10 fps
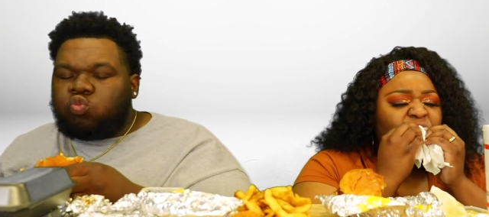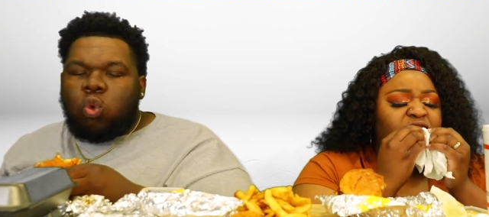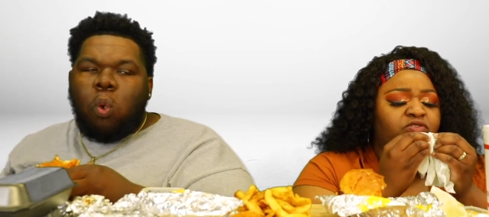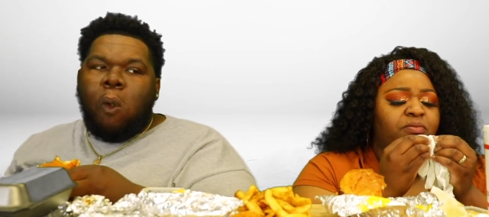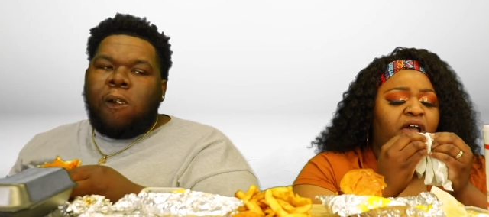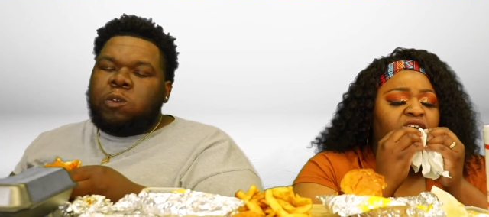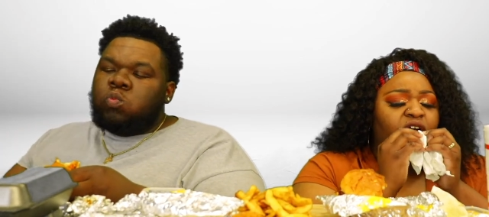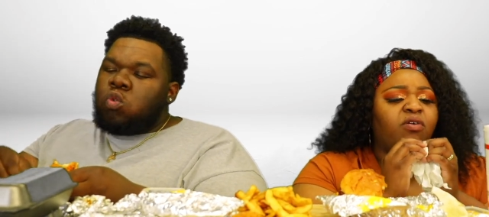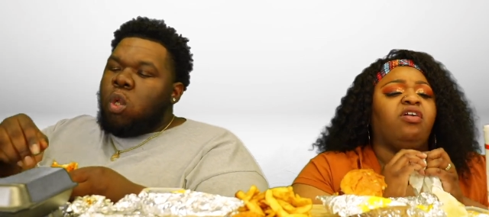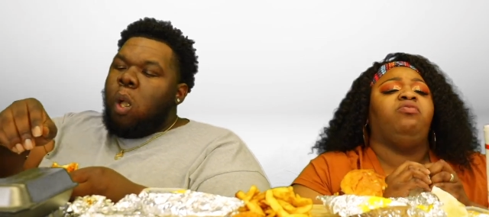Speaker 1: Because when my
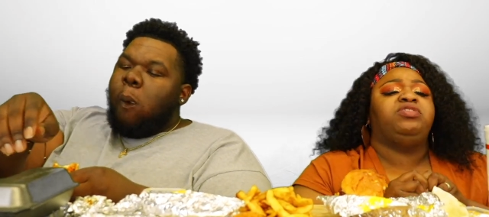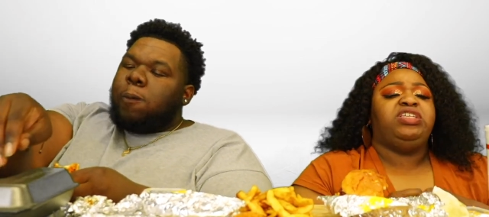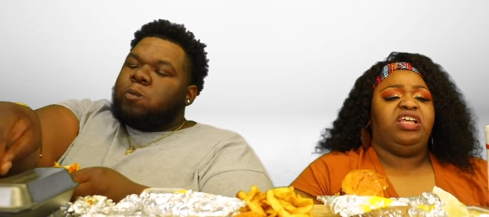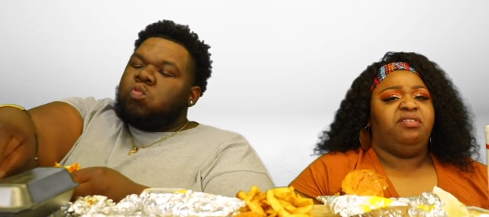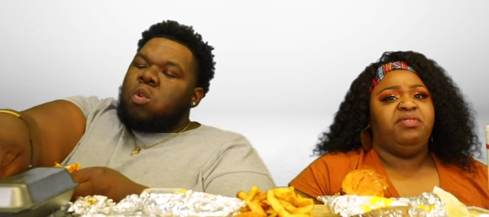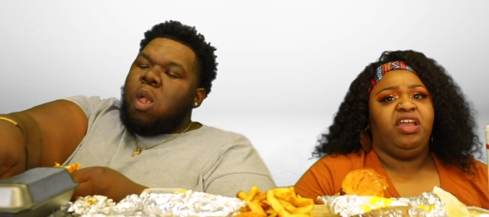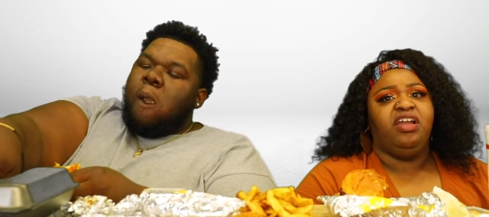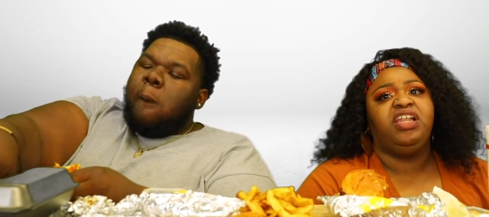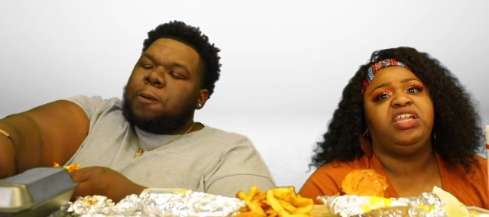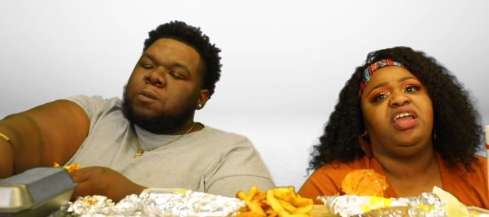coworker was telling me
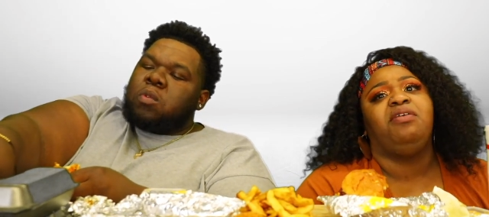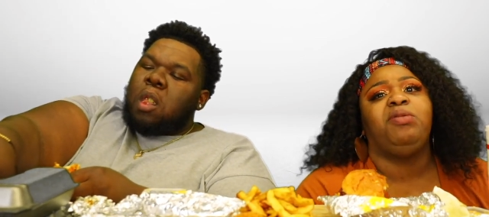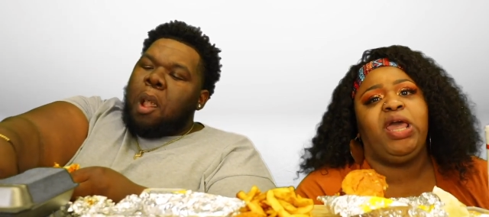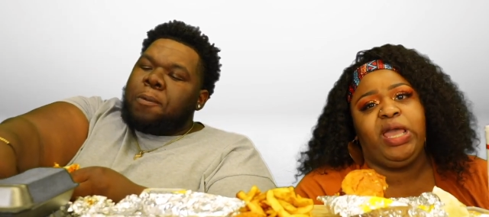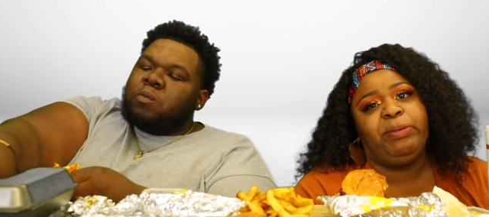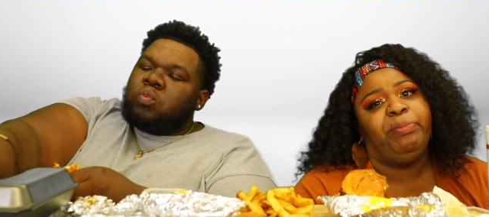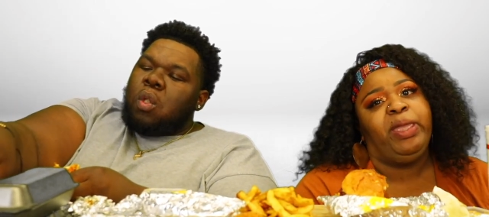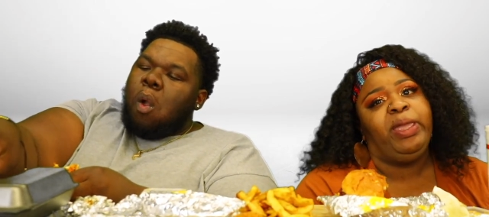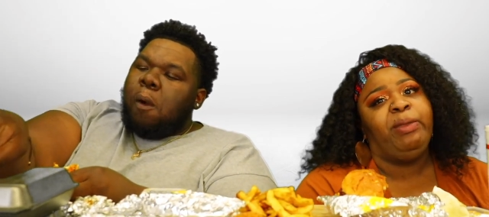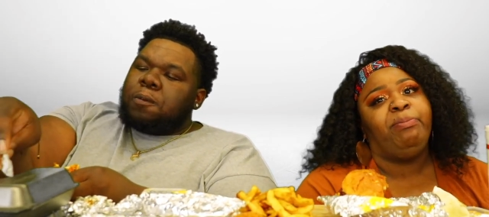earlier, I'm like,
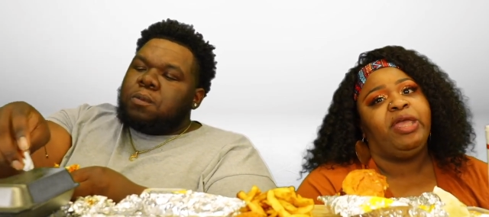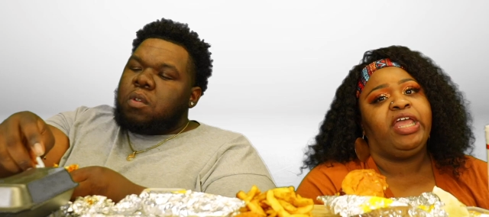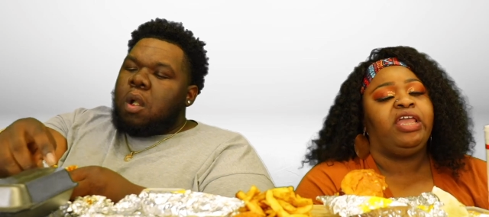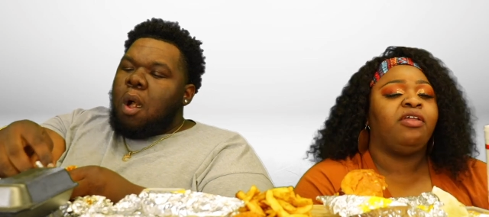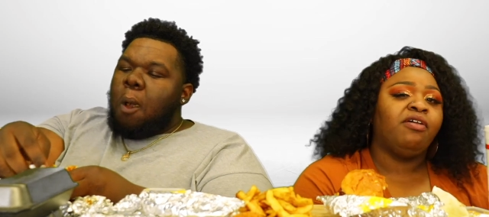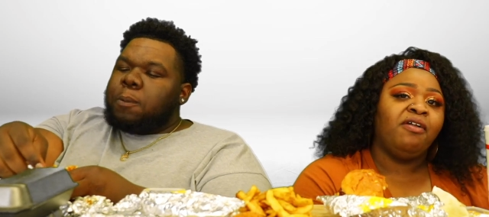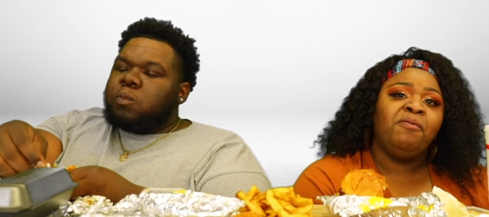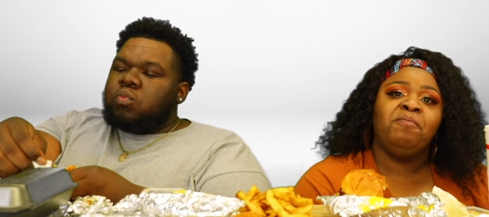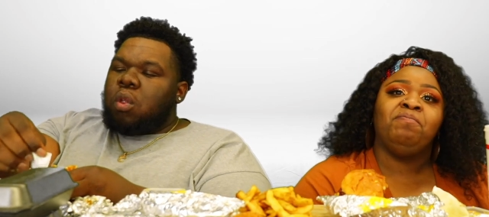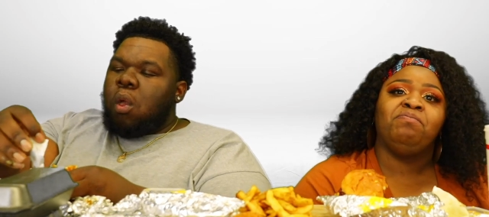Pepe,
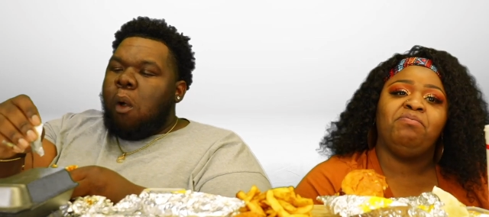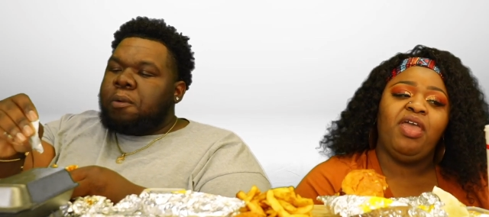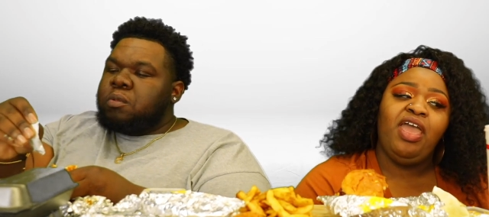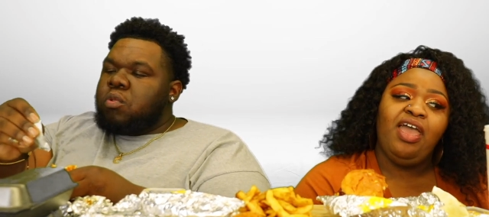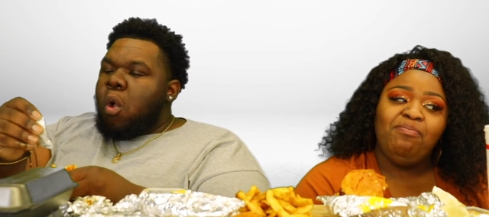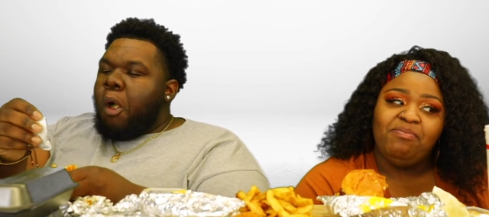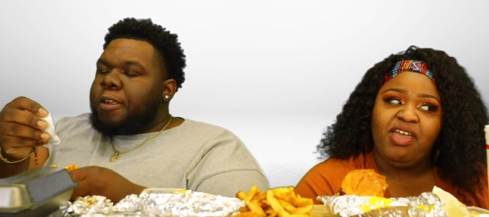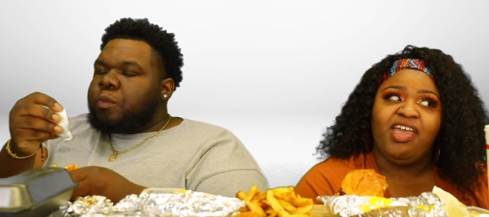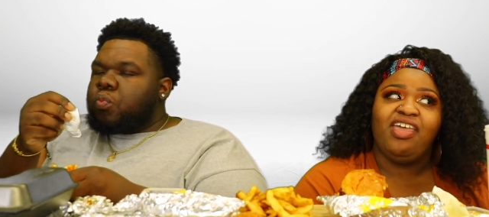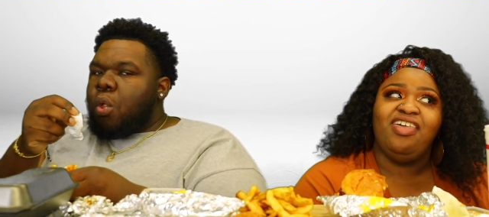
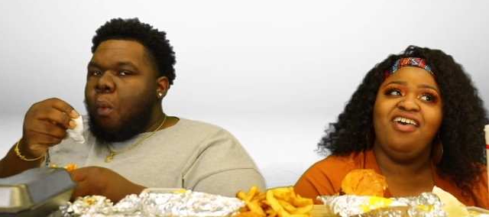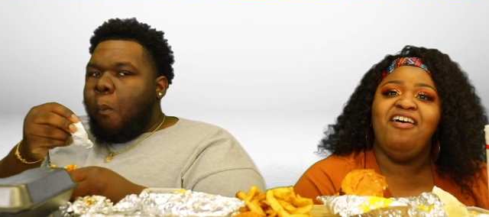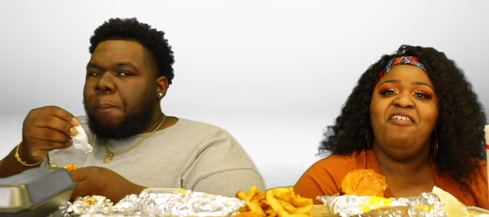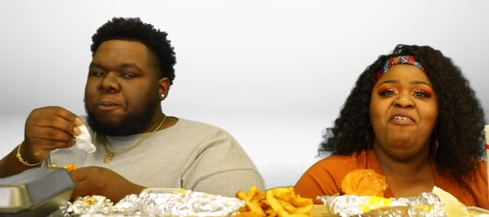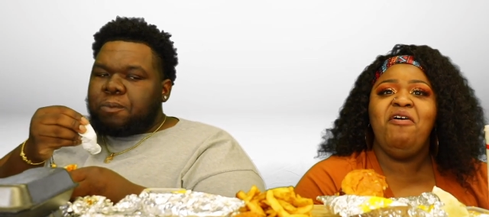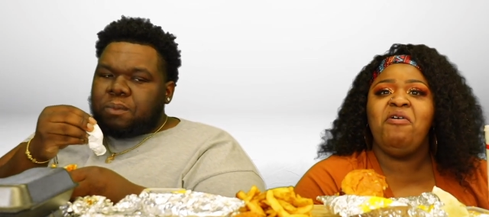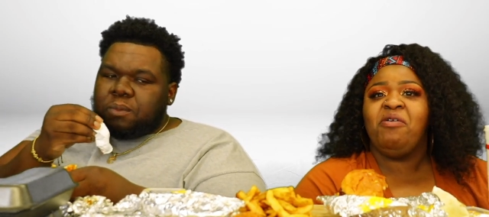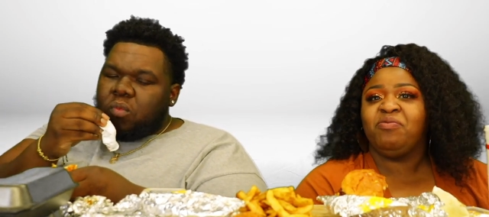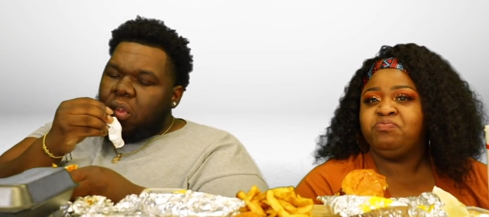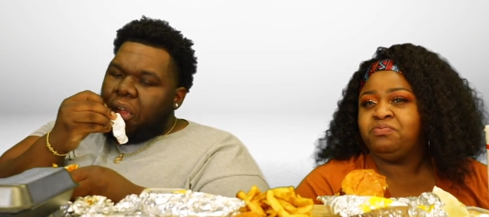Pepe,
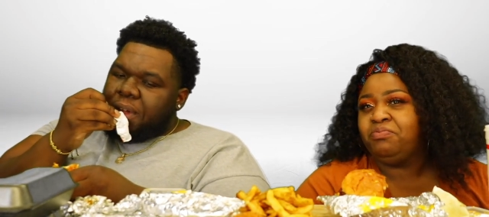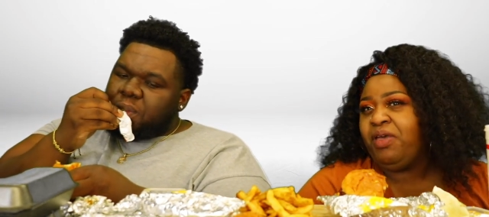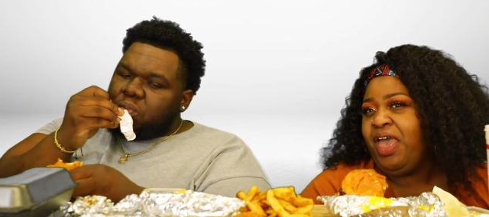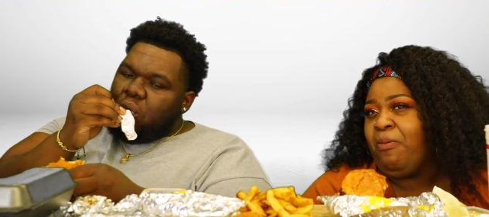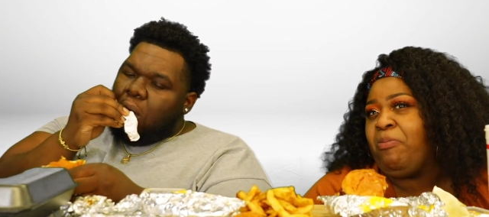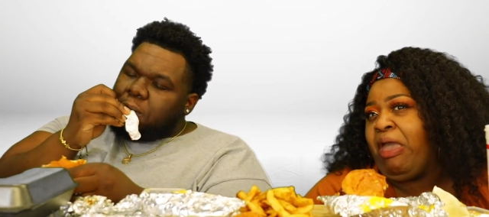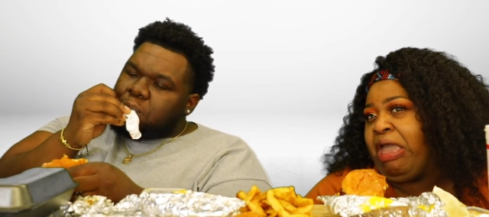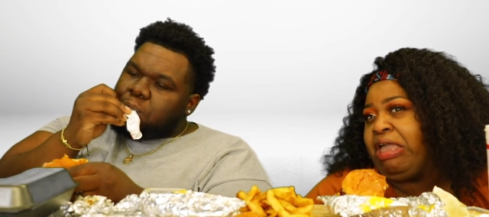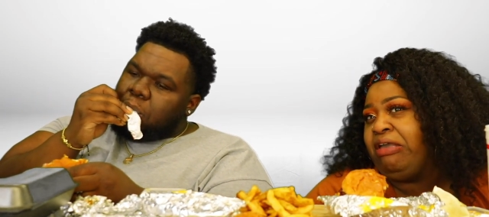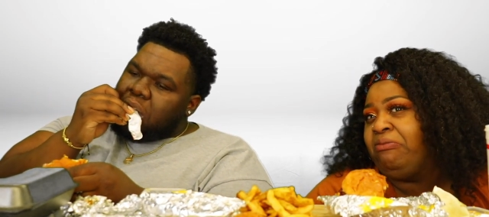
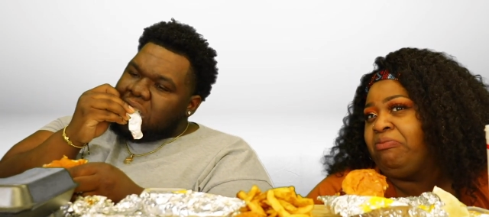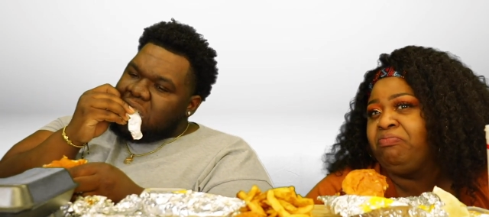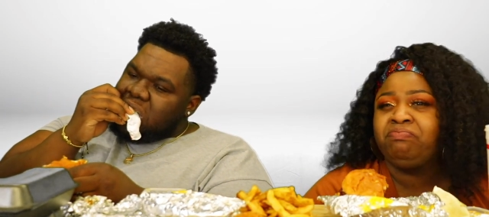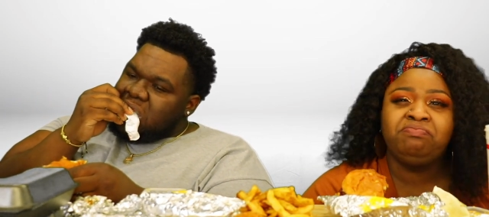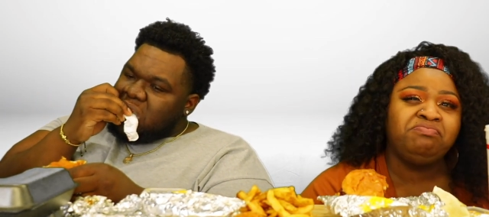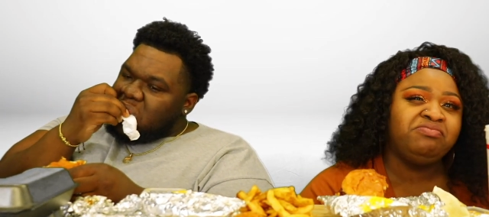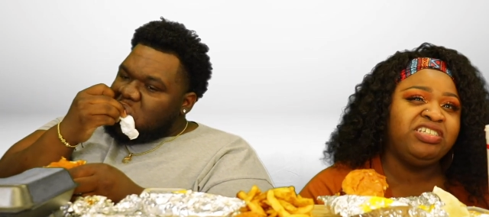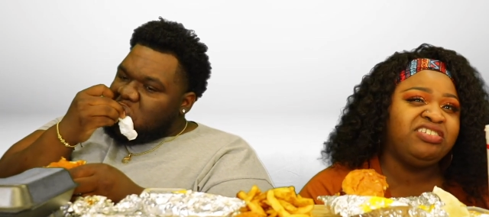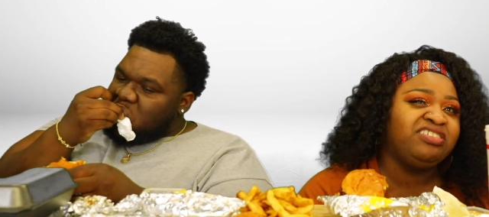Pepe. The